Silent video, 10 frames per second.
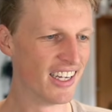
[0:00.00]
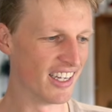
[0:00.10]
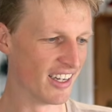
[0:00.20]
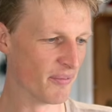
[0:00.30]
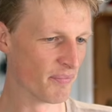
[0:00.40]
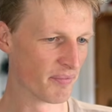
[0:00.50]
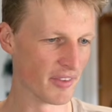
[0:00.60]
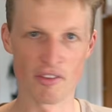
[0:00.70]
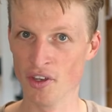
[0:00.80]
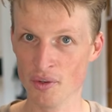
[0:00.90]
The
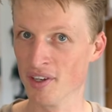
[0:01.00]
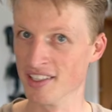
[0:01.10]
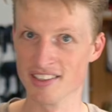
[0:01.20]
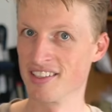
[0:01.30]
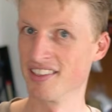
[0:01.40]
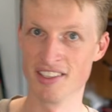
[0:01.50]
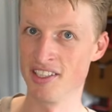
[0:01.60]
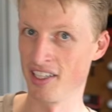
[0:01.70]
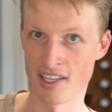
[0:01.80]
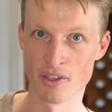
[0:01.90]
third one is this,
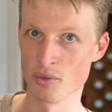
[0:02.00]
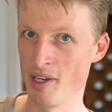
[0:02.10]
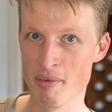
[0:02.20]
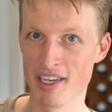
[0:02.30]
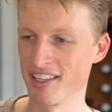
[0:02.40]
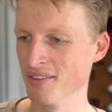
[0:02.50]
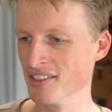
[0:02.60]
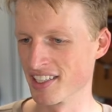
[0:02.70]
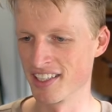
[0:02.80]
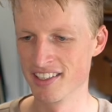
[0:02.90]
like, way back. That
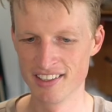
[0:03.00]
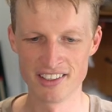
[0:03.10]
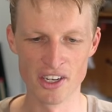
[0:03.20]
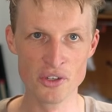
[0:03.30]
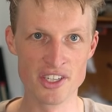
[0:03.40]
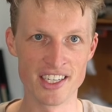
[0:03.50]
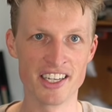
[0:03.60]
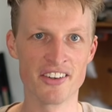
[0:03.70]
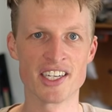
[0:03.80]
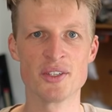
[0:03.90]
was like the OG
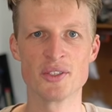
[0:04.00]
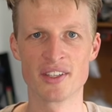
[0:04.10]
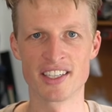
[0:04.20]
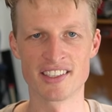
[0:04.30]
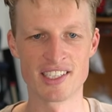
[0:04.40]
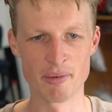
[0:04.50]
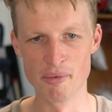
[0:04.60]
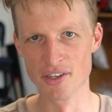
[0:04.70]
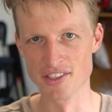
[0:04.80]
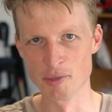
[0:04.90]
linear actuators with like the stepper
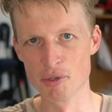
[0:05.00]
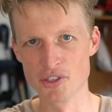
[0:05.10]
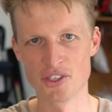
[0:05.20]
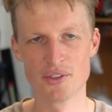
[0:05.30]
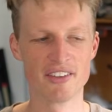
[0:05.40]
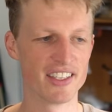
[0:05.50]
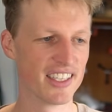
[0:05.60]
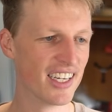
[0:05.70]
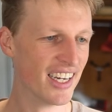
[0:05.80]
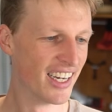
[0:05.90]
motors and the ball screw and everything.